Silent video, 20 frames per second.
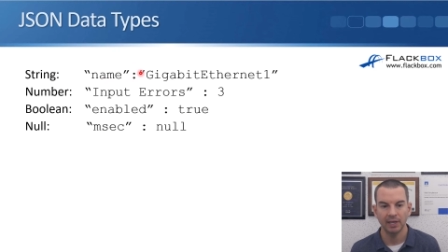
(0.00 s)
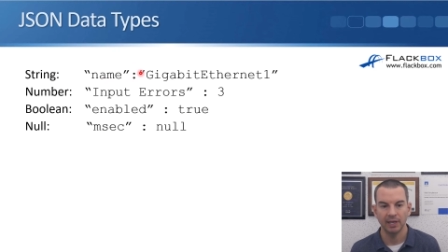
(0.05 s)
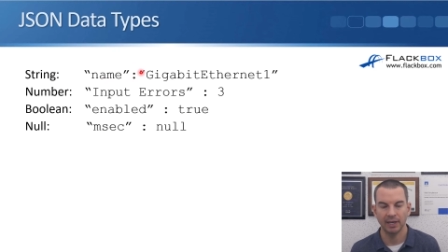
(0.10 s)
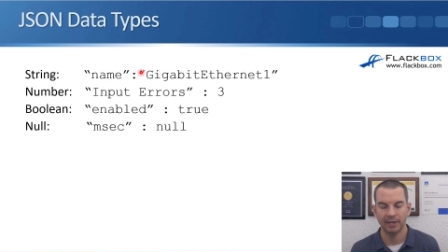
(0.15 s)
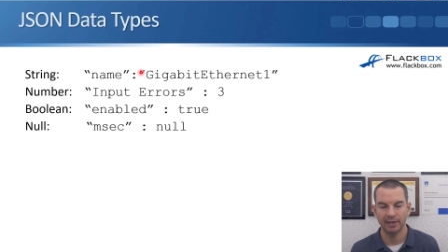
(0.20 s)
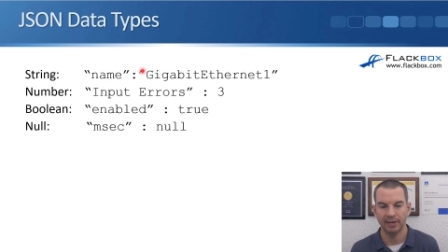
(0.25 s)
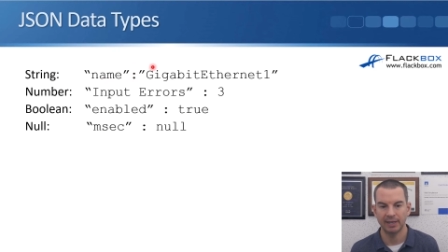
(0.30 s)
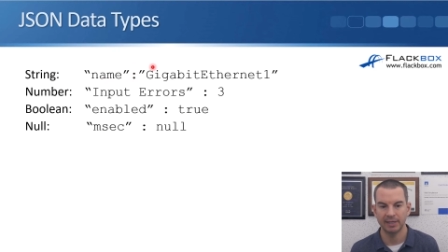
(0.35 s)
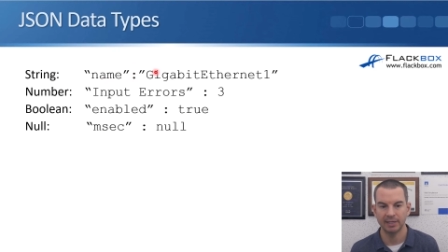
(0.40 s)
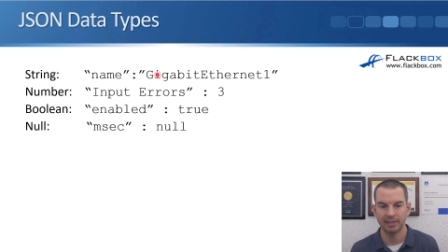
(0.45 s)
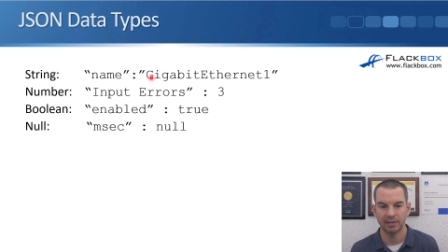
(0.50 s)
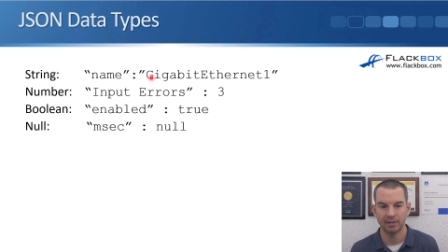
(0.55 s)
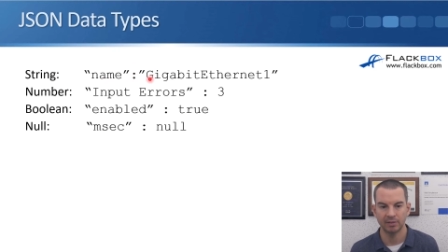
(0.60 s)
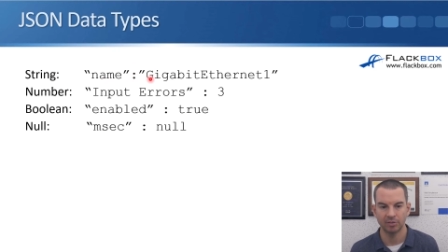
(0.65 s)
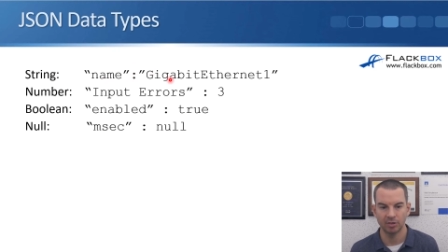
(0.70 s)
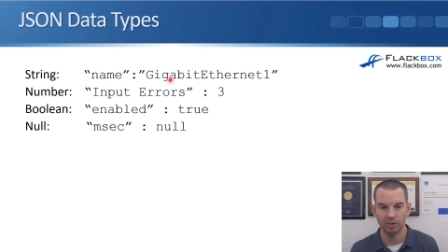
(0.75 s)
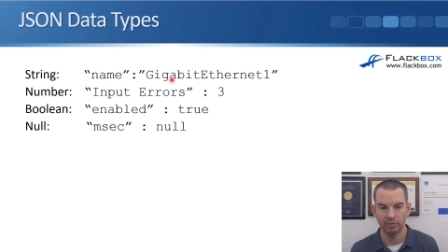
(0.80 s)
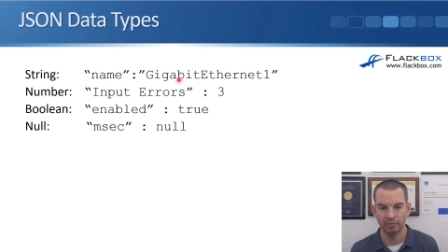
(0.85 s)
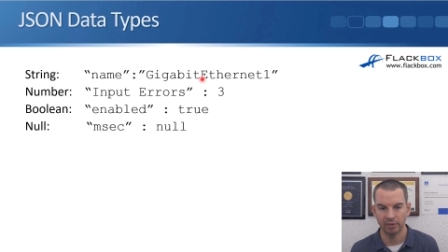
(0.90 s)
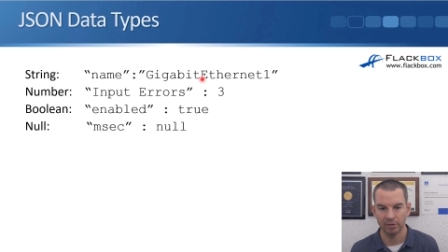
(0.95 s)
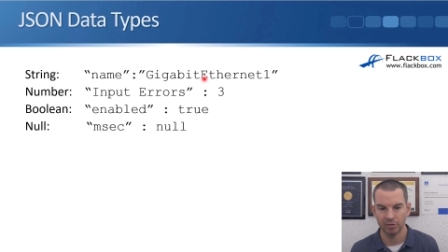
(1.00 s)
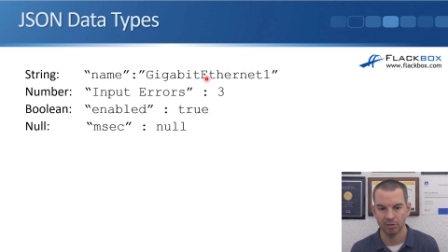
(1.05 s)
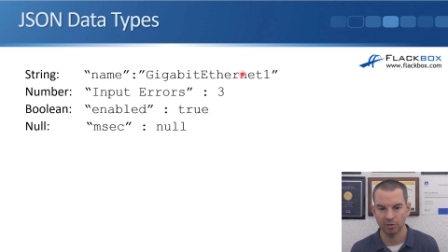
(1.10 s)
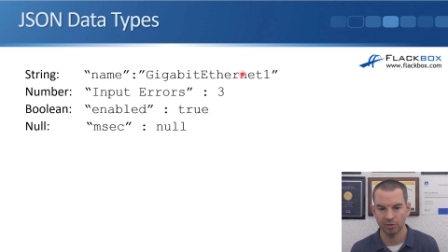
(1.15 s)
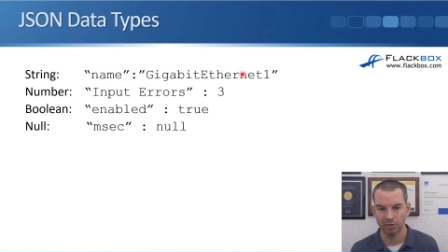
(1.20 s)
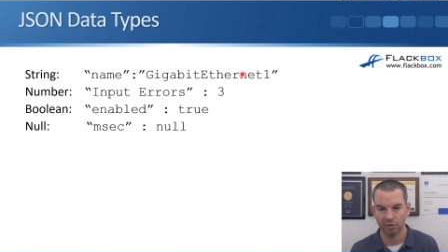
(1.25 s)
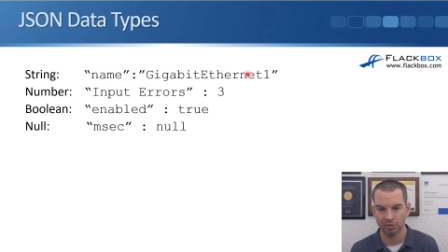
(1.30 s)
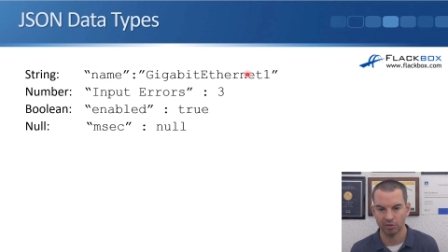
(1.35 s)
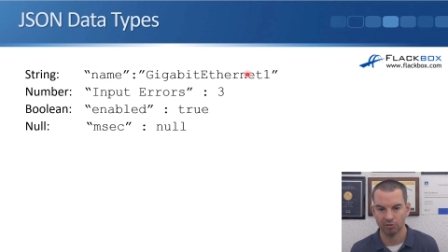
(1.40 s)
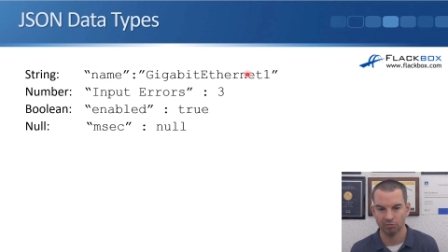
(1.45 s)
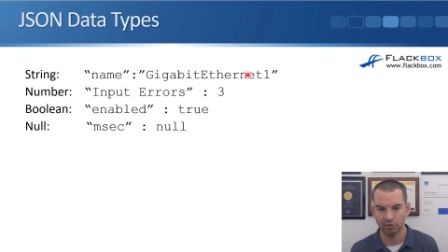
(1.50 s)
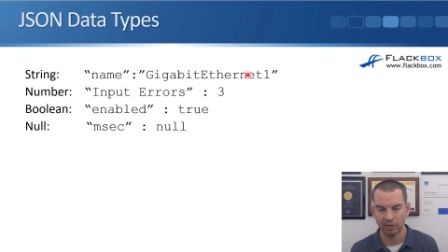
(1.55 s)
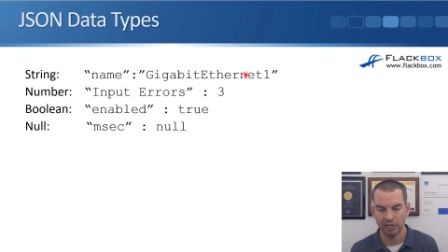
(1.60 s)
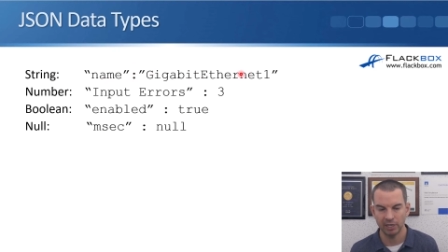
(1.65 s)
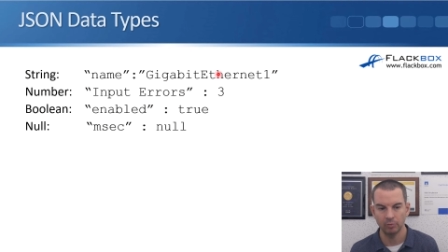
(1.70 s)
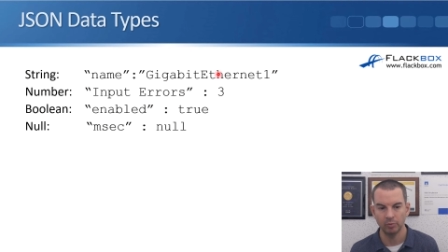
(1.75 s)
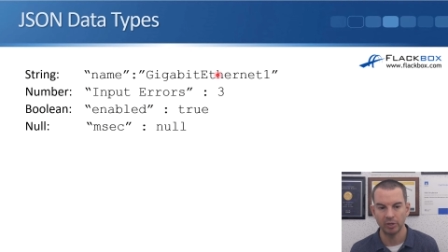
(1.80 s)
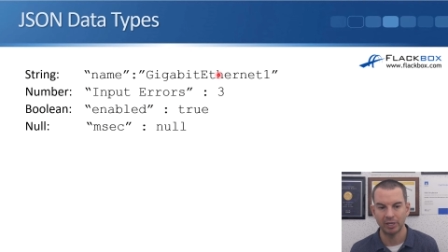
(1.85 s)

And then you can see this is a string.